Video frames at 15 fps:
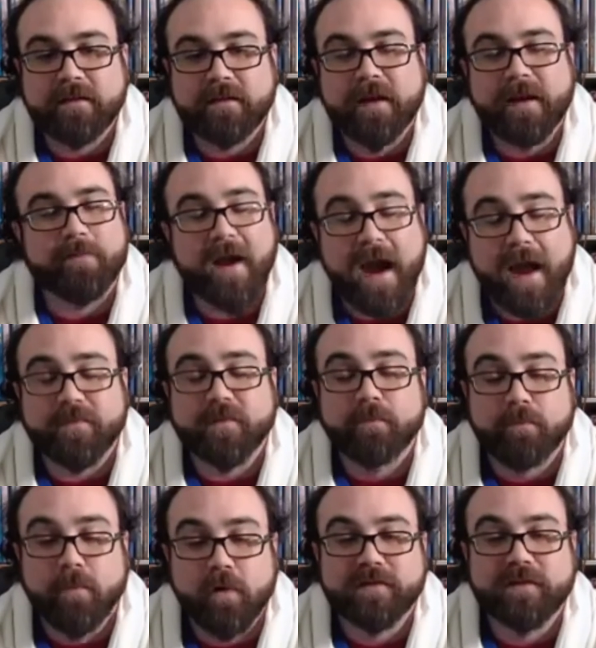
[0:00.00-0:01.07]
and perhaps
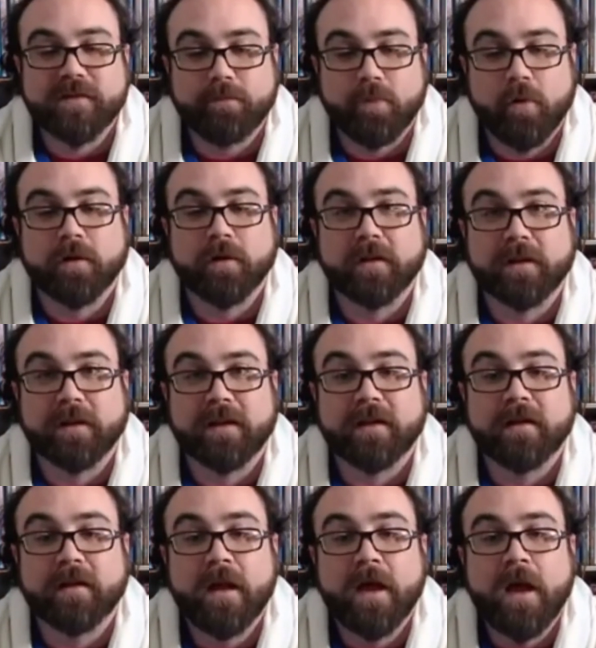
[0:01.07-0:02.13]
most
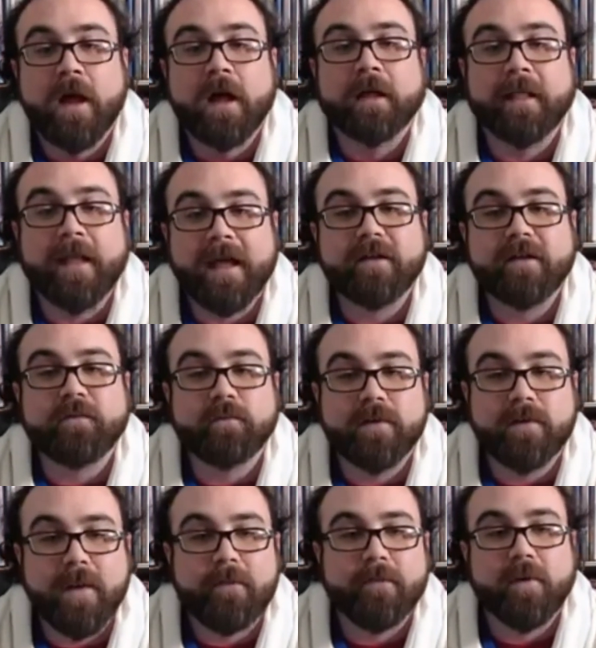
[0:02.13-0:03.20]
importantly, let us
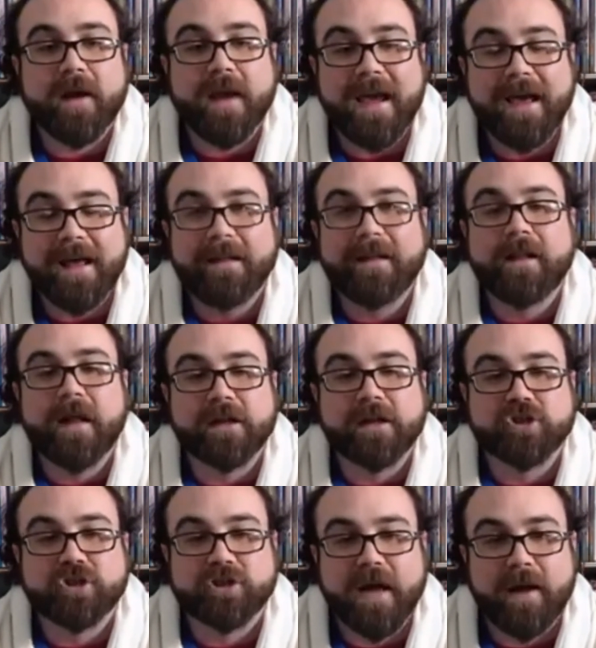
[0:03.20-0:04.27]
remember Hillel and
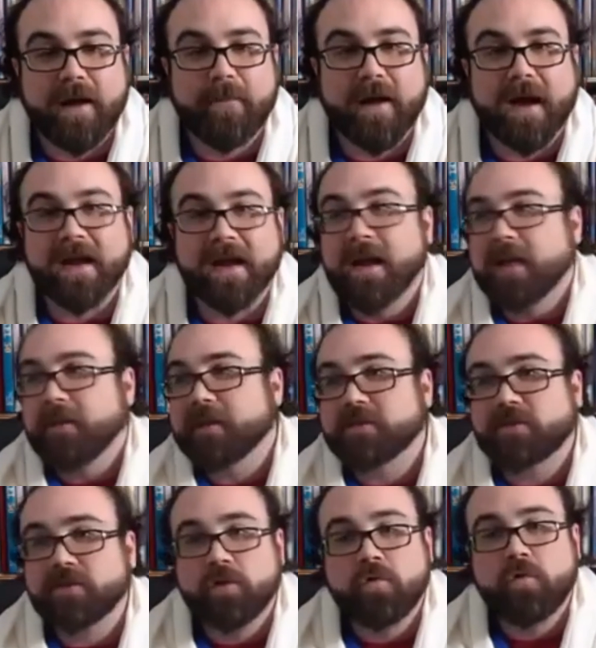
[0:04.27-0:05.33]
Shammai, these
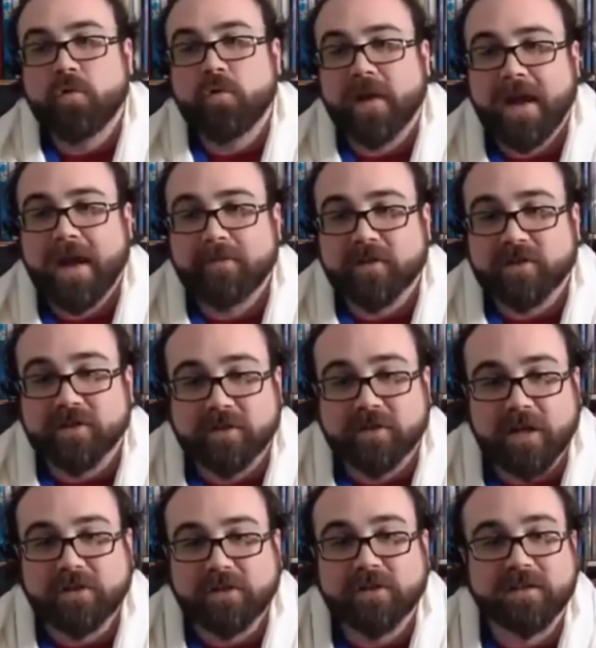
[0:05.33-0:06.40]
two who came to
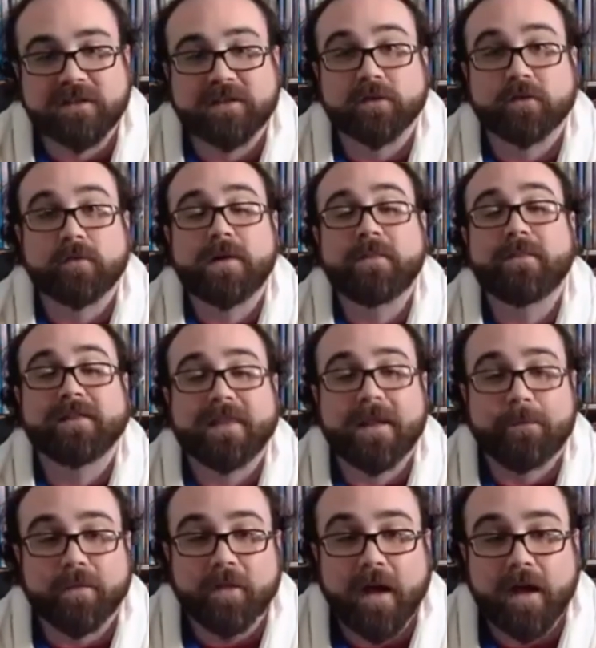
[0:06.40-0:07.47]
such a disagreement
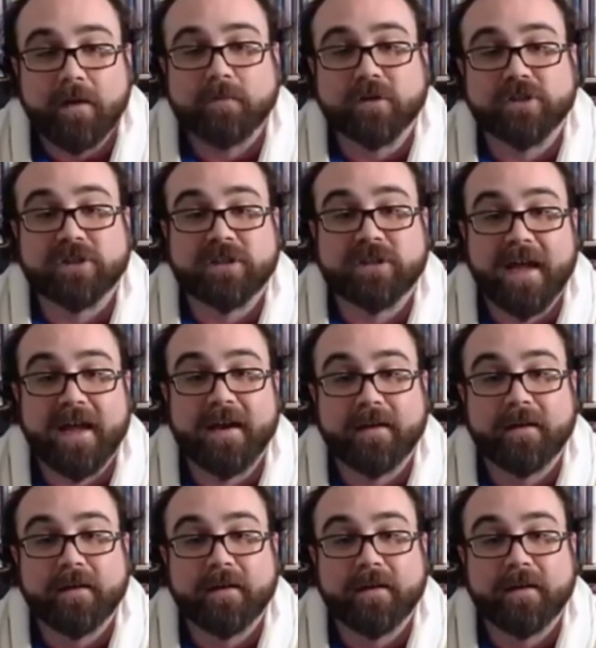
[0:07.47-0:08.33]
that blood was shed.